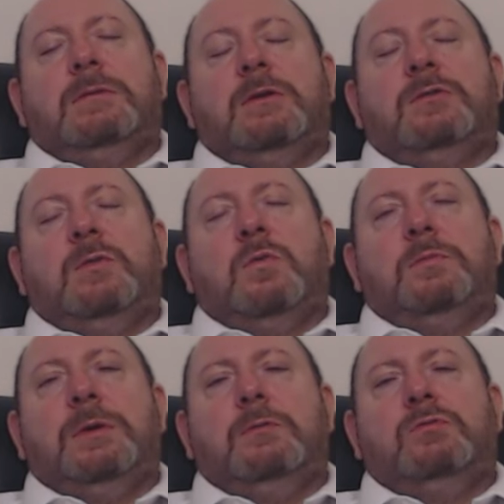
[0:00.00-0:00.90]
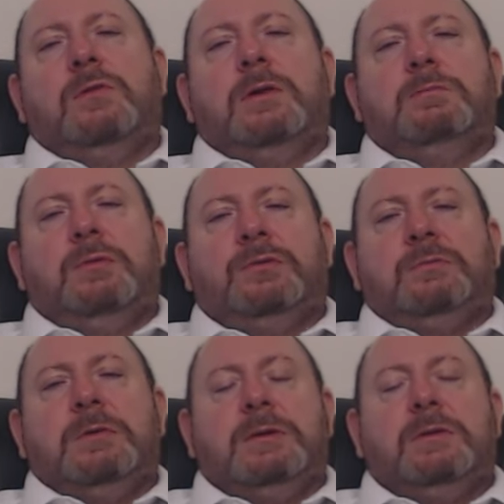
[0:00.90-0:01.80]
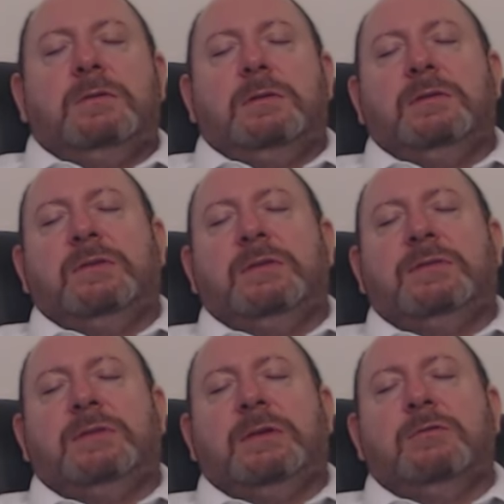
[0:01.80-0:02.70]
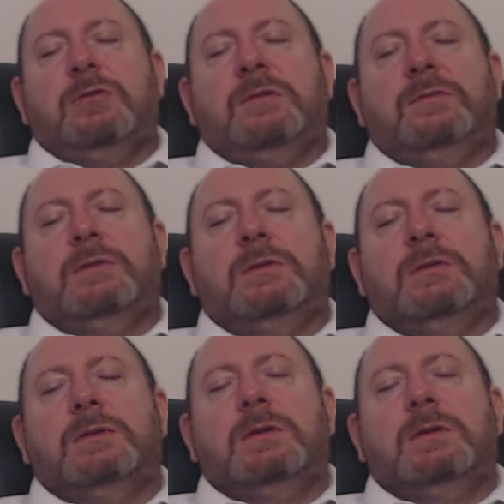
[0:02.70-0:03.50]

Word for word: and I don't want people trying to push me into the sea or anything.